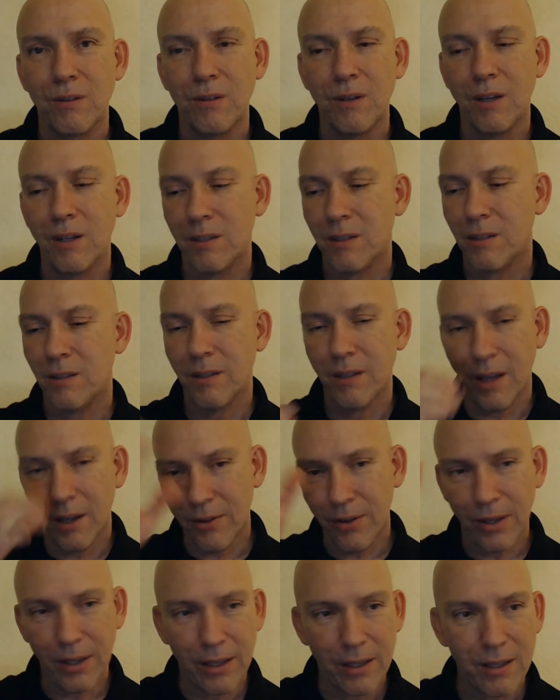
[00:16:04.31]
and it's
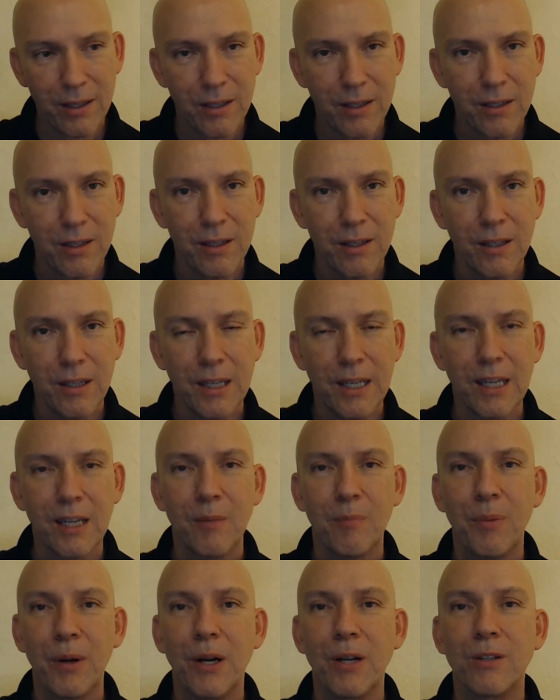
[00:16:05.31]
nothing in
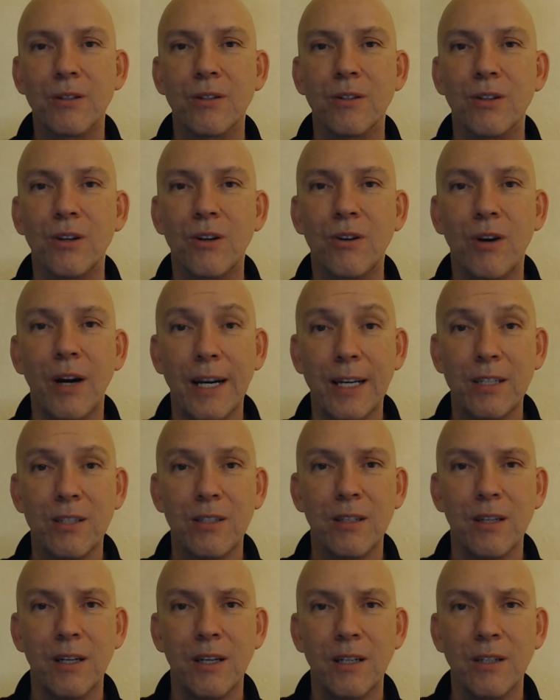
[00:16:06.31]
comparison to
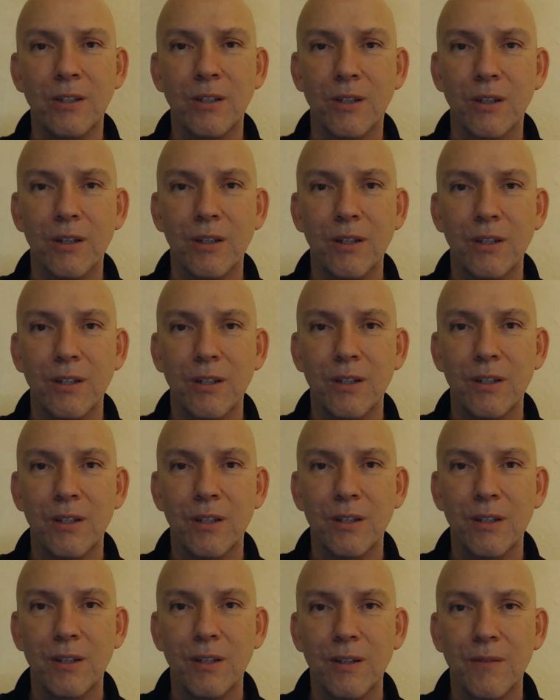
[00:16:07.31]
Christ the hunter.
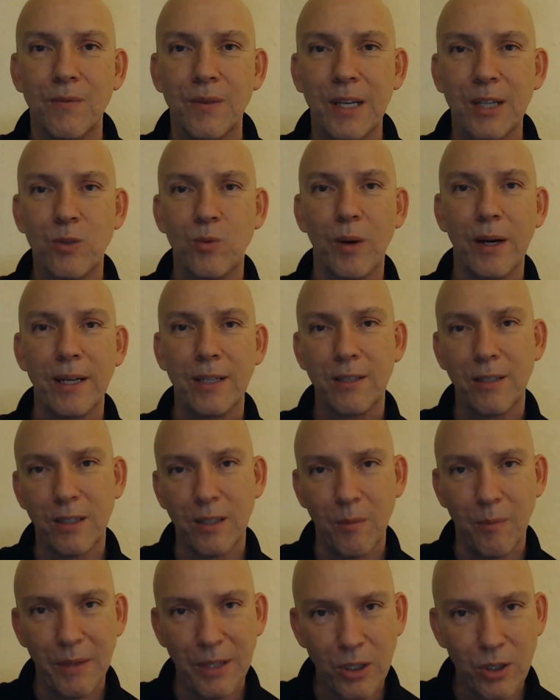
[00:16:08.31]
That's why it's a
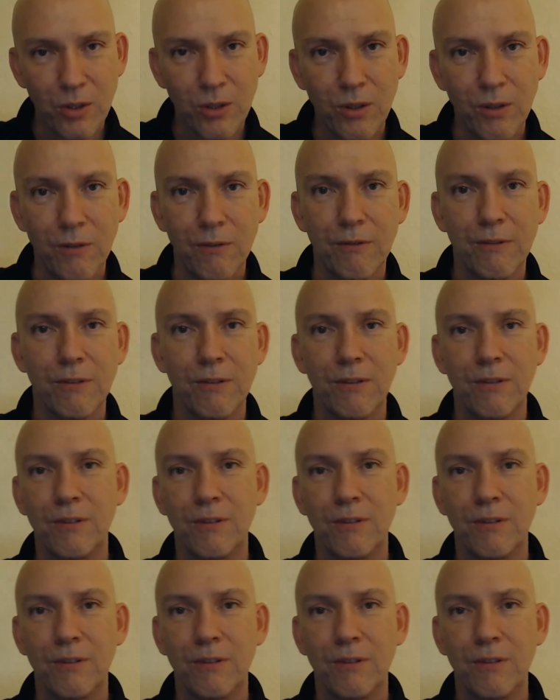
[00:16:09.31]
diminutive.